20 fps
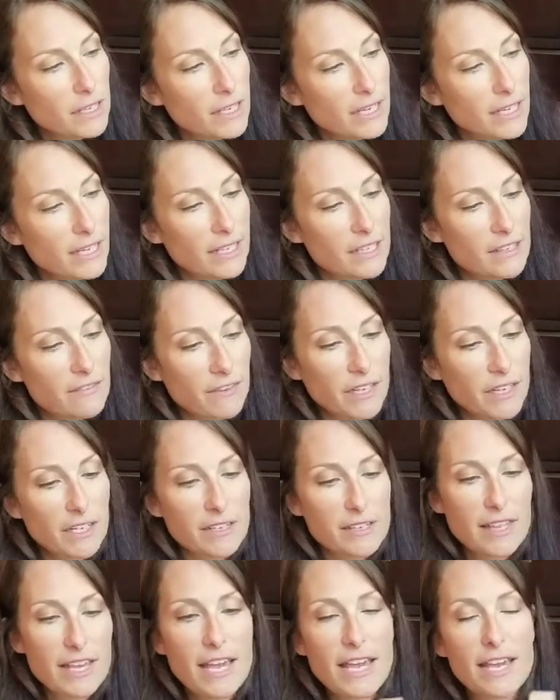It's funny because the
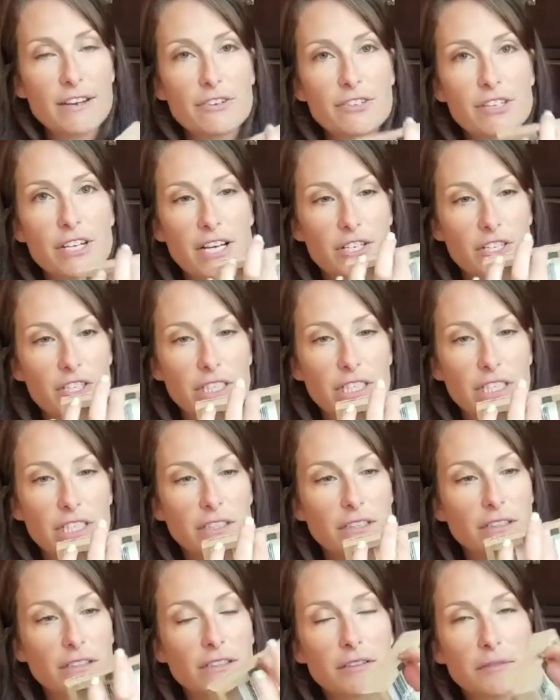hanger's actually
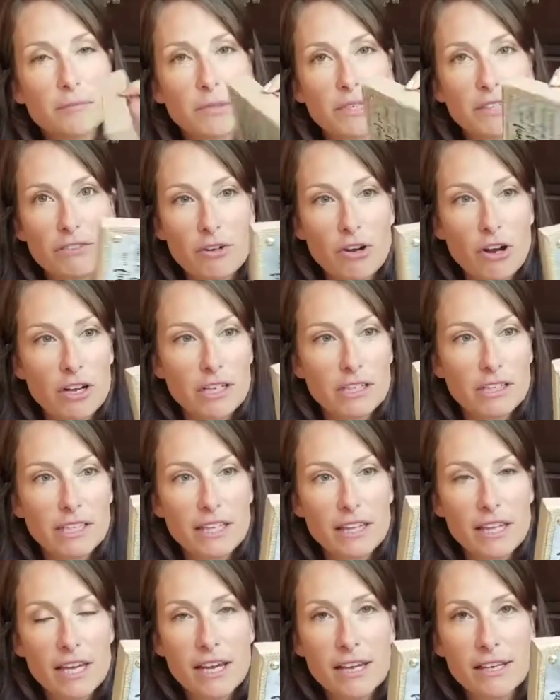here, but if you hung it like
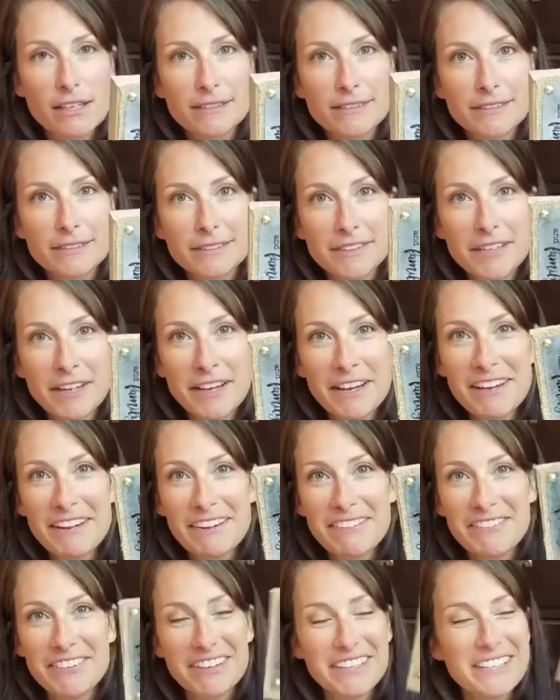that, it
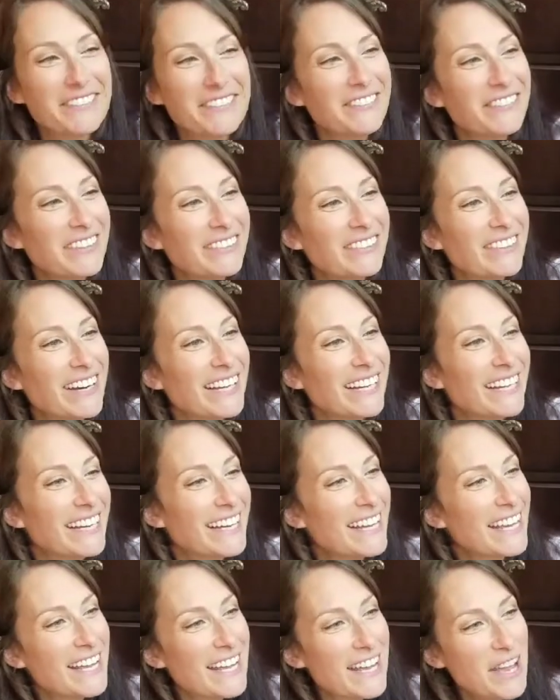wouldn't even be right.
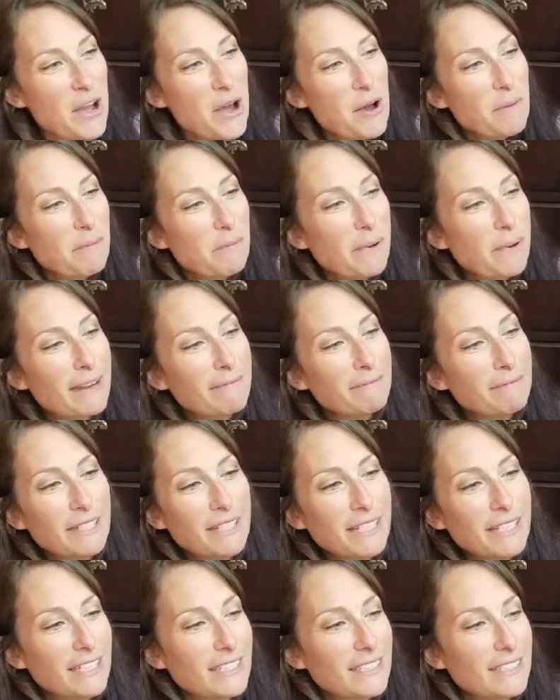But I'm going
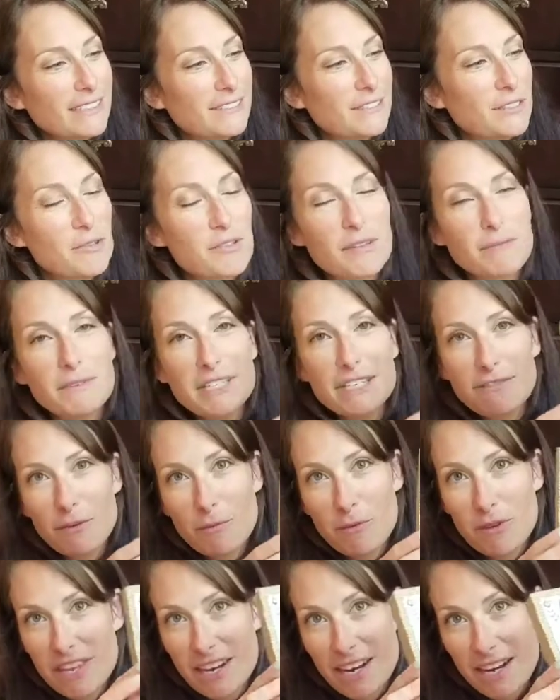to do something different with
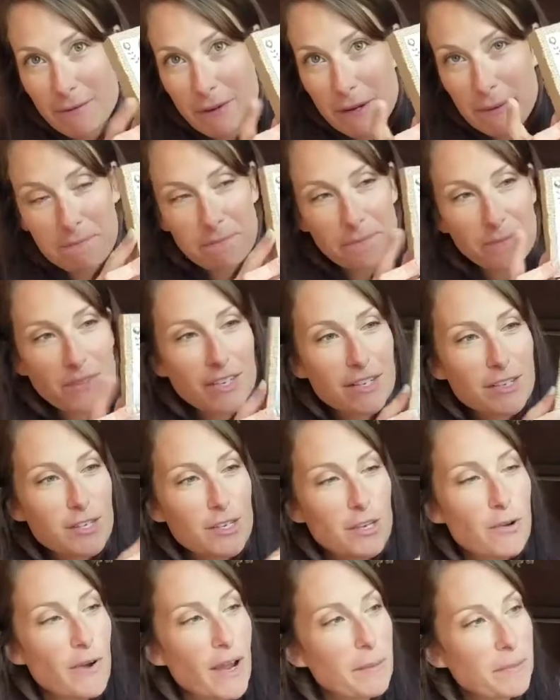it anyway.
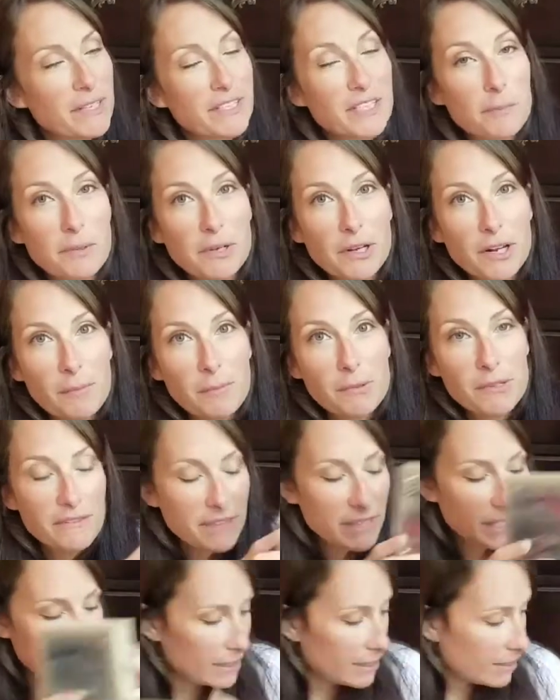So I picked up a couple of
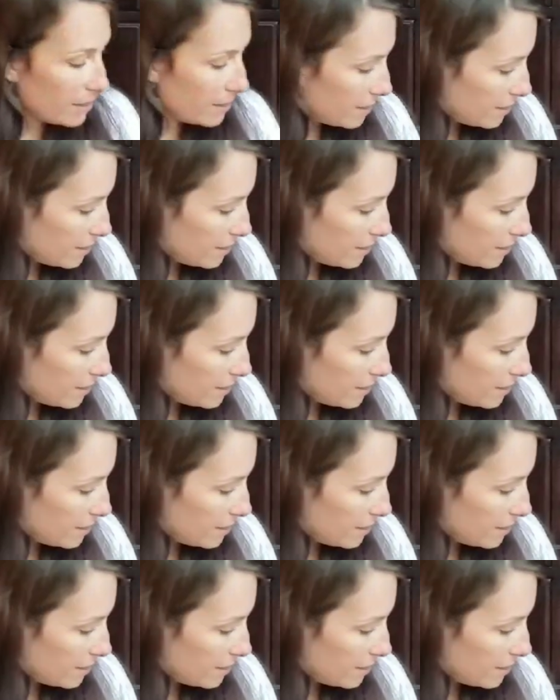these.